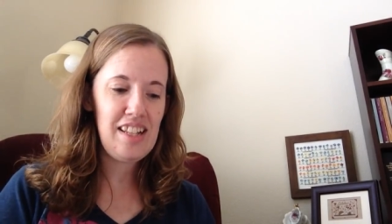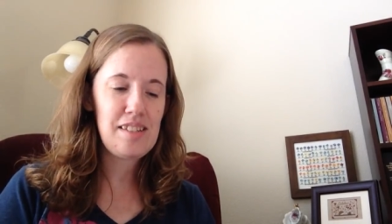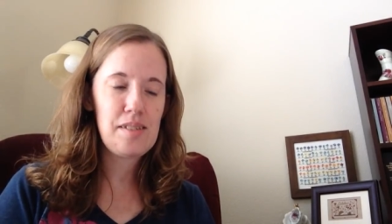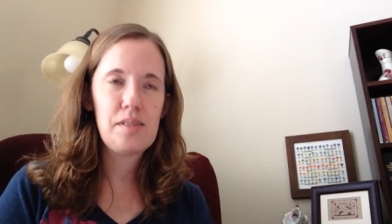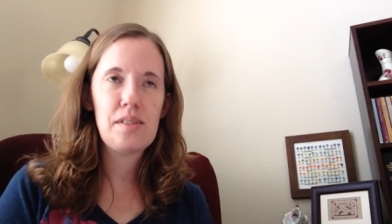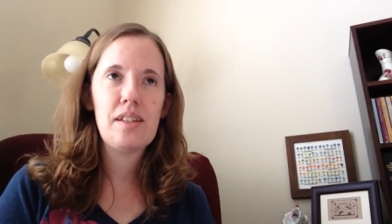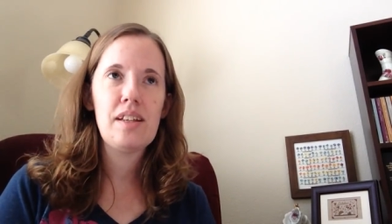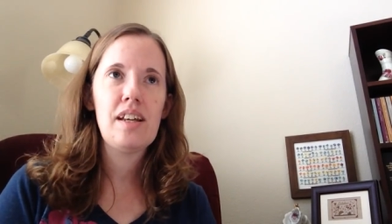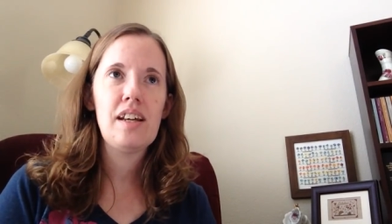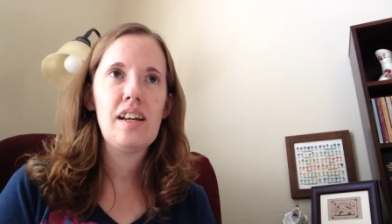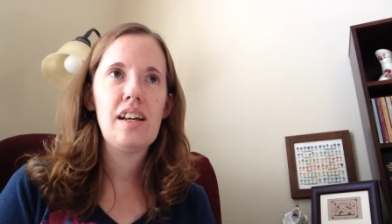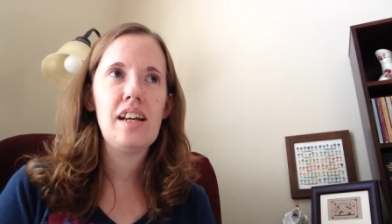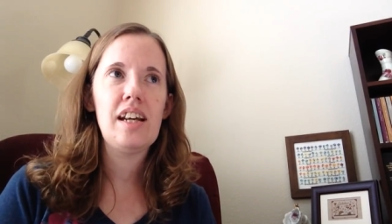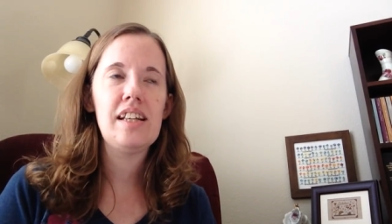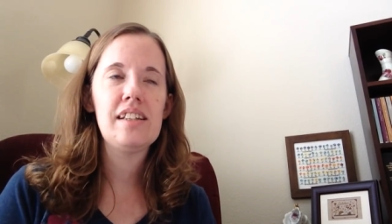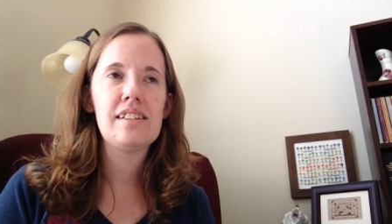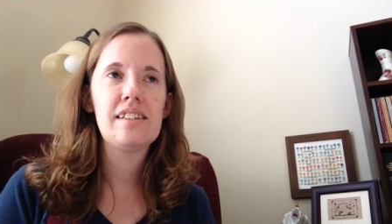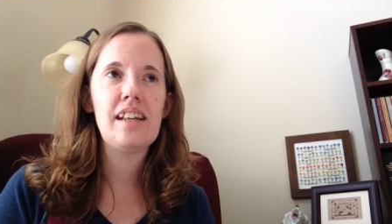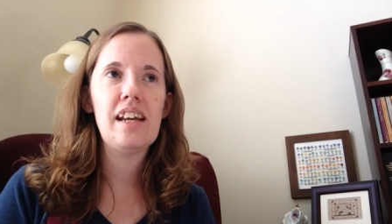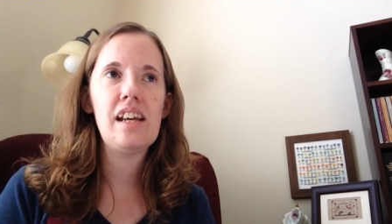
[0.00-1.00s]
it's
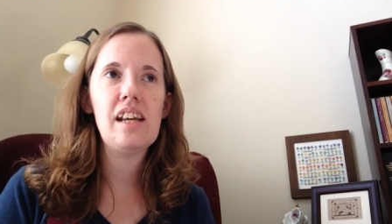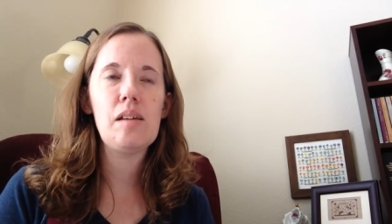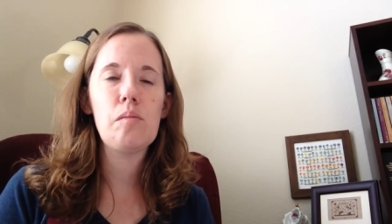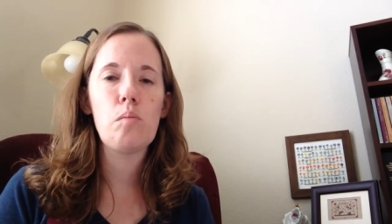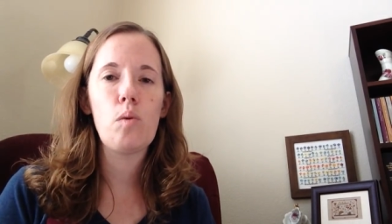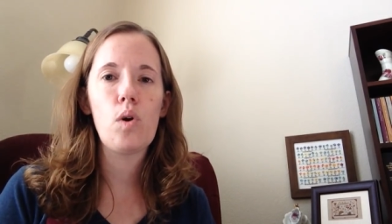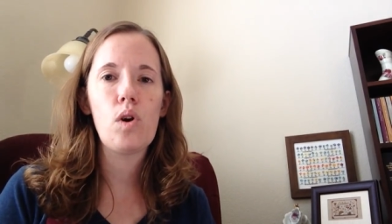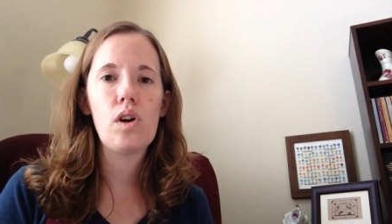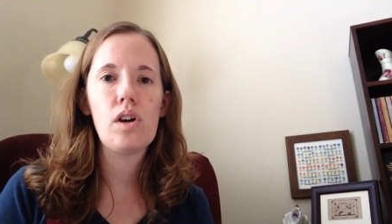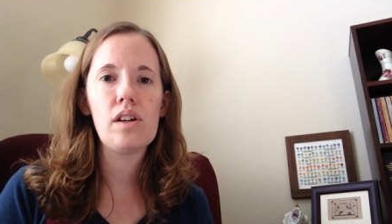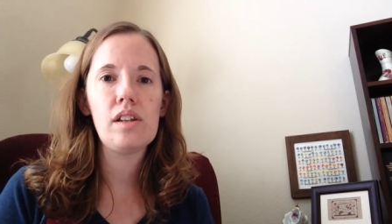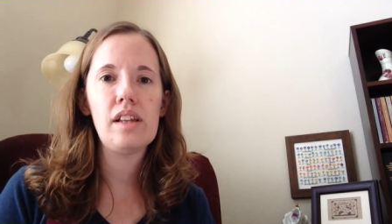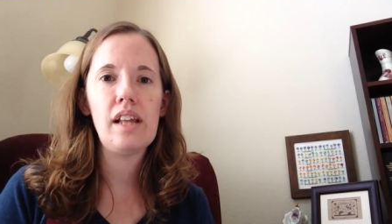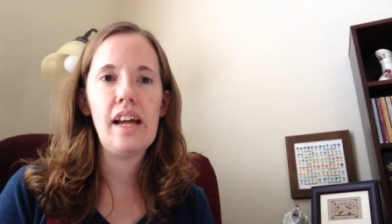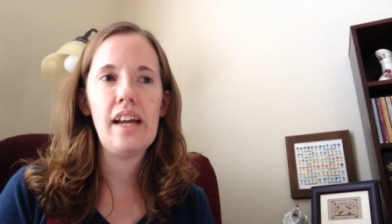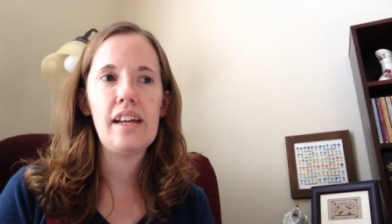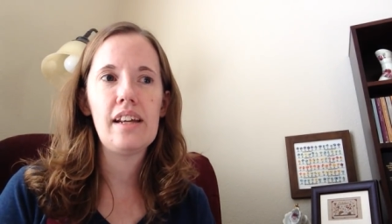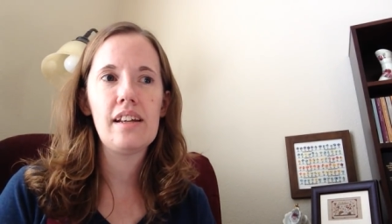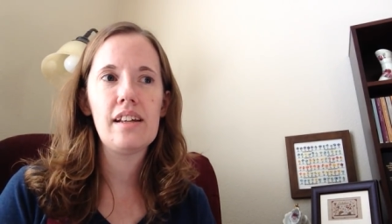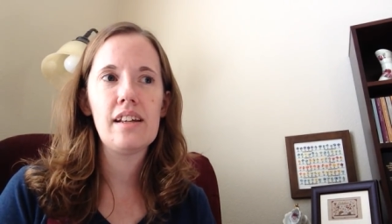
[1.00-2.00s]
it's getting more
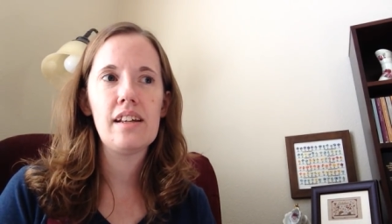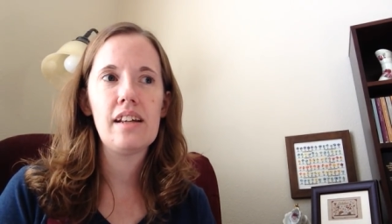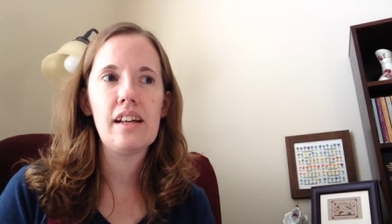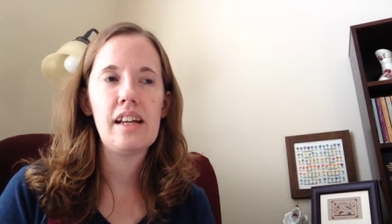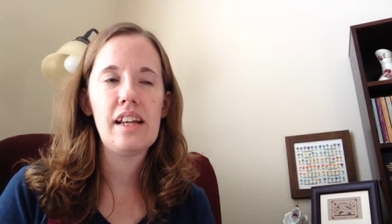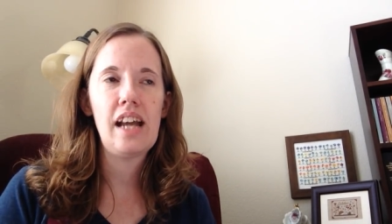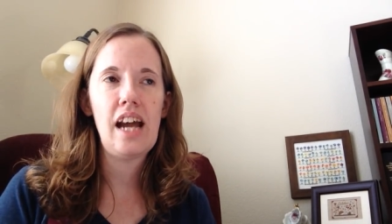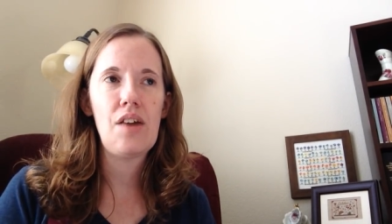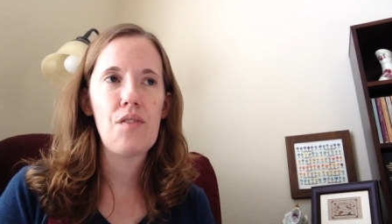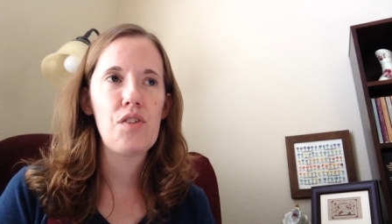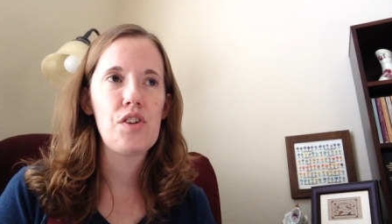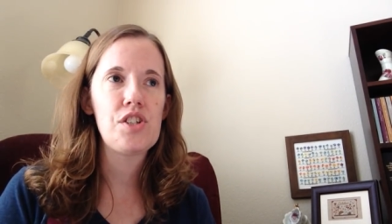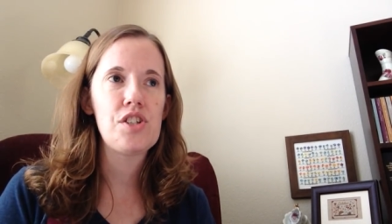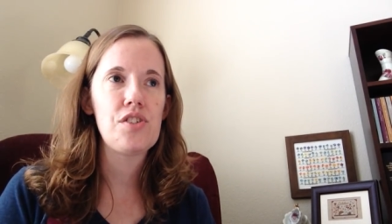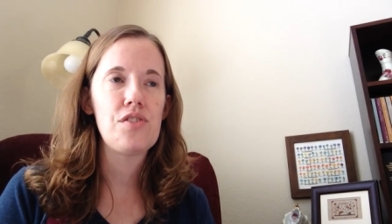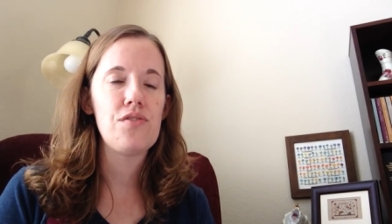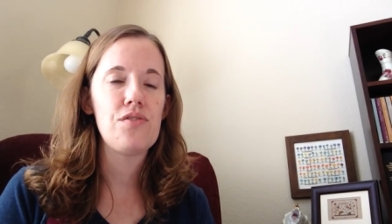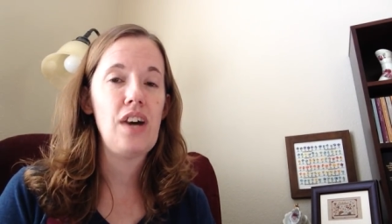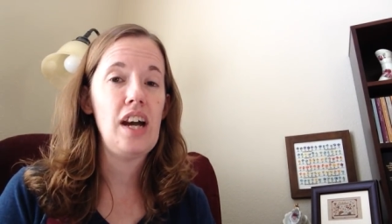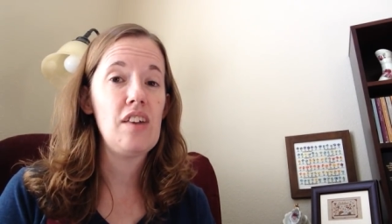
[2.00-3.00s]
like an average
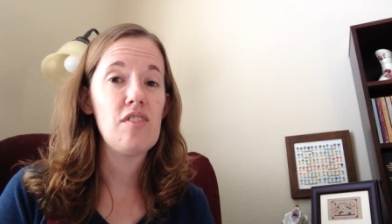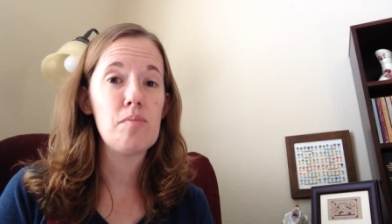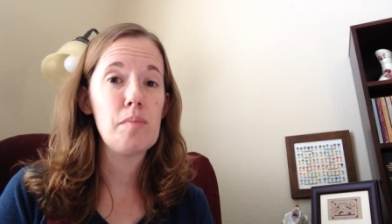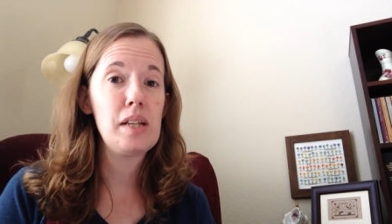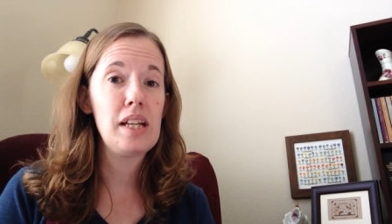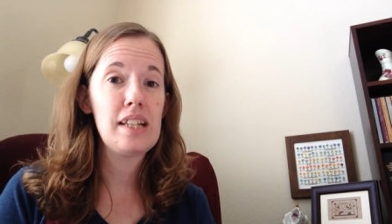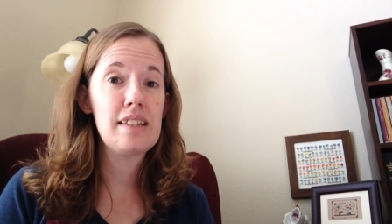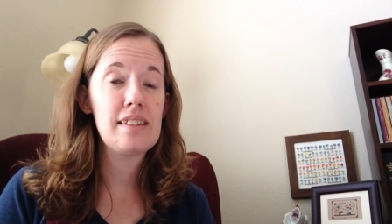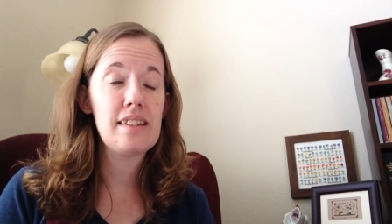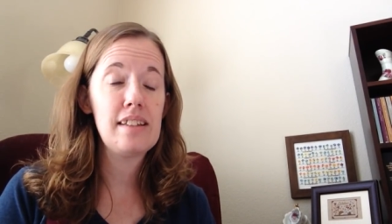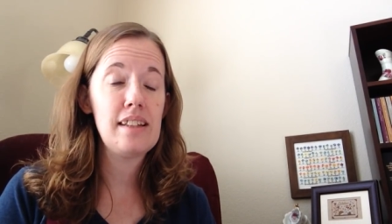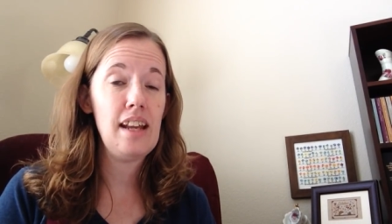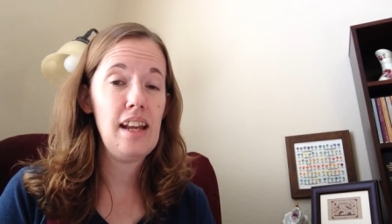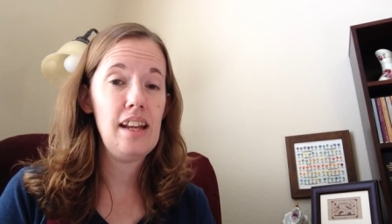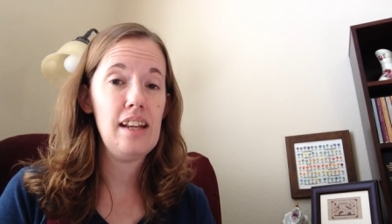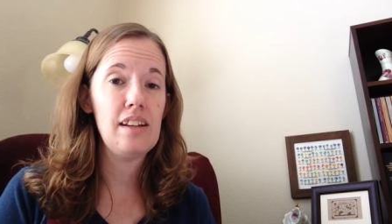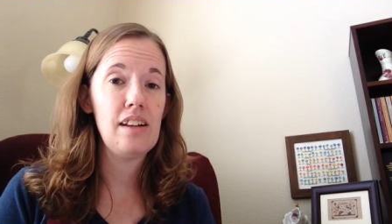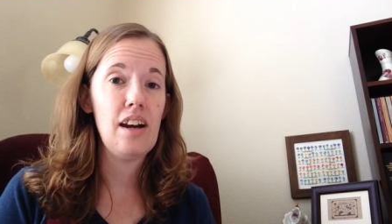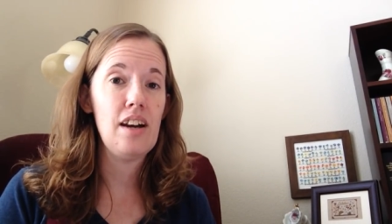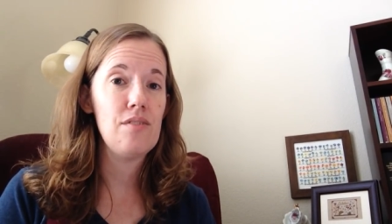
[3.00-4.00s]
of five minutes a
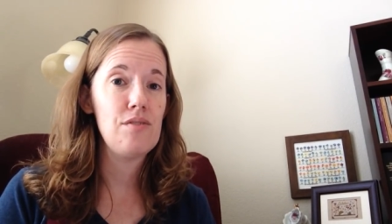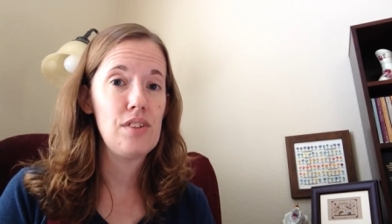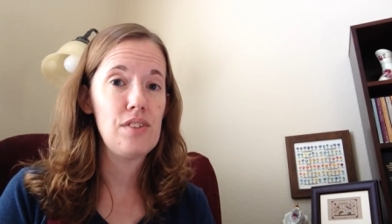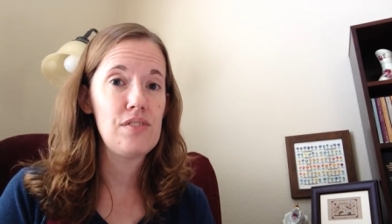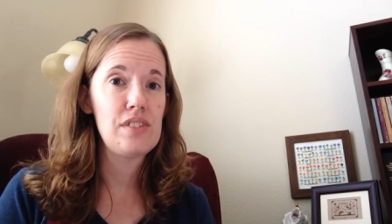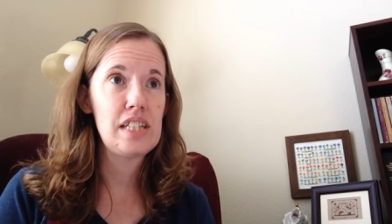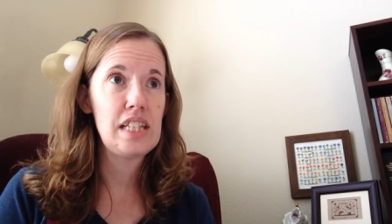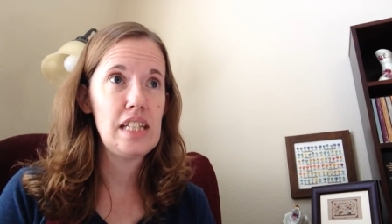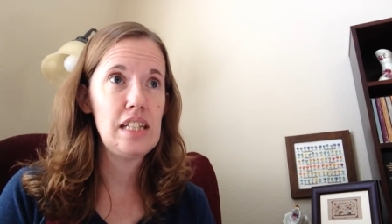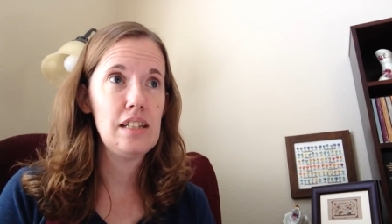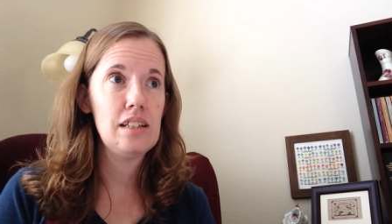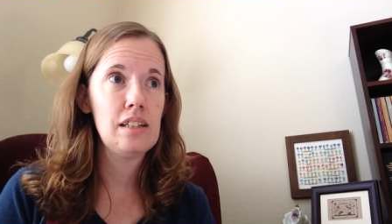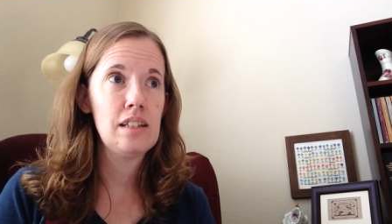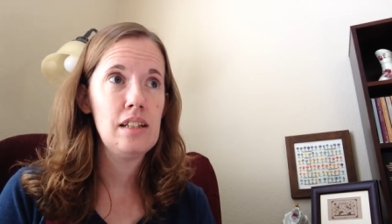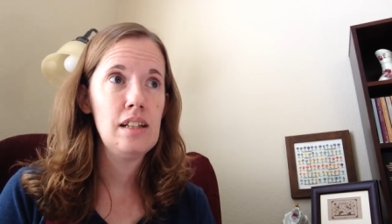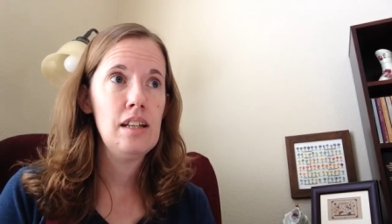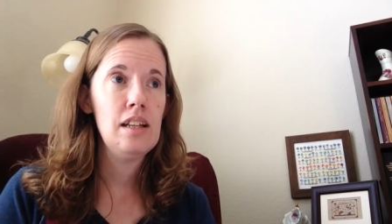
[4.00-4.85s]
day, not 15.